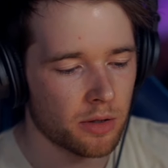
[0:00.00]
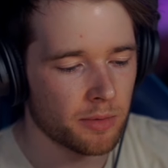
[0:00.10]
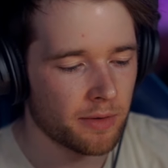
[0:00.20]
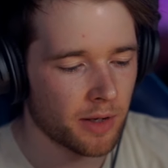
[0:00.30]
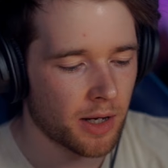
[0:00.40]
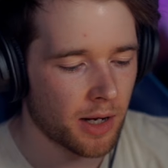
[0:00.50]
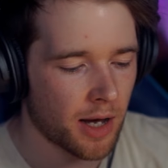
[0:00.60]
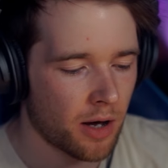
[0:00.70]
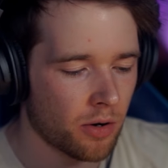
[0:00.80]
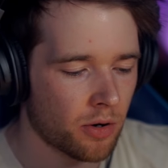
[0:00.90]
Let me see if I can get it
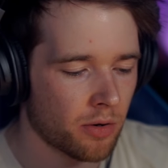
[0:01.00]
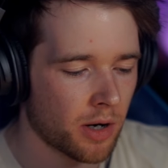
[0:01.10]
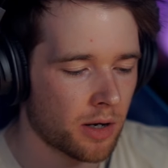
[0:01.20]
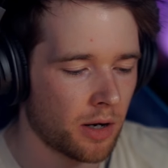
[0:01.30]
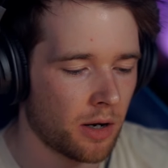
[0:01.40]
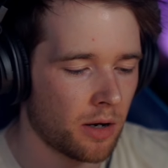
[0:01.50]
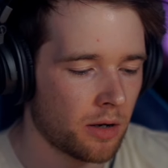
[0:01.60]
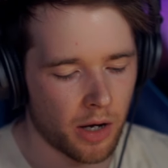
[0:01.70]
out correctly.